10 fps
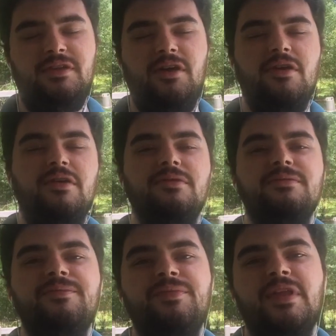current.
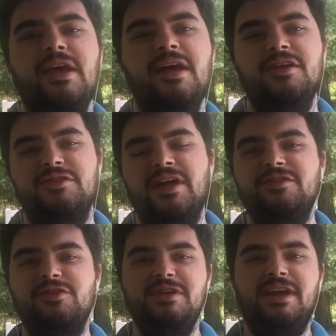So that's
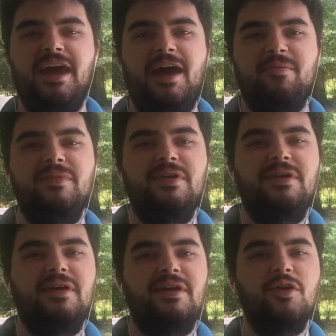the recap.
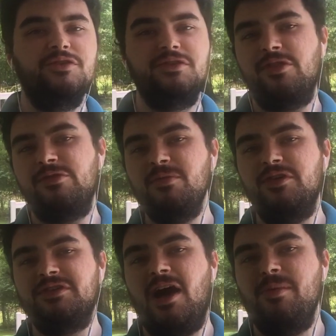Those are the 3
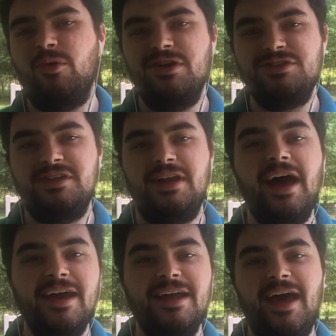most common questions that
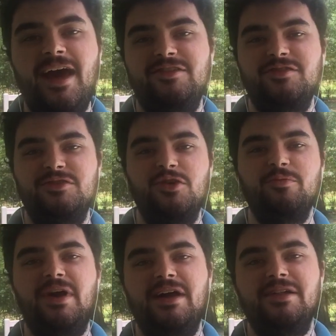I get asked as a
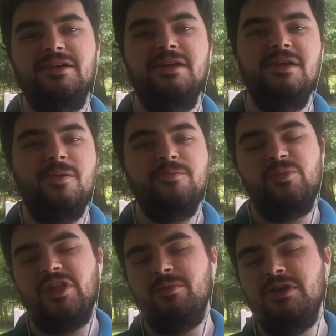drone pilot.
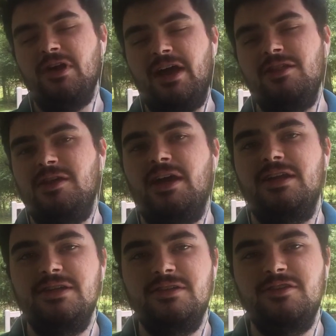Let me know how you think I
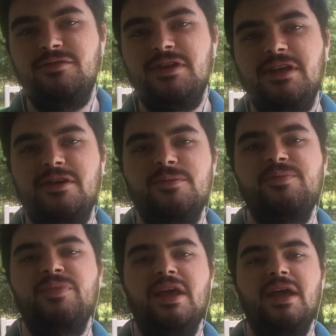did in this video,
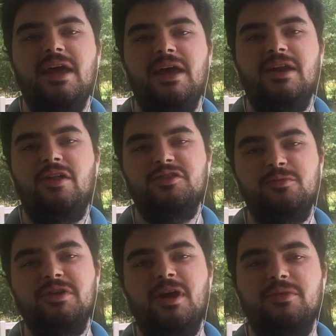and I'll
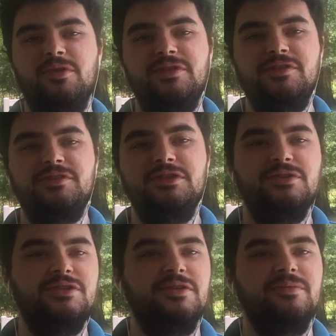also be uploading this to
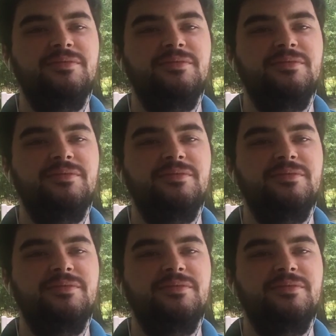YouTube.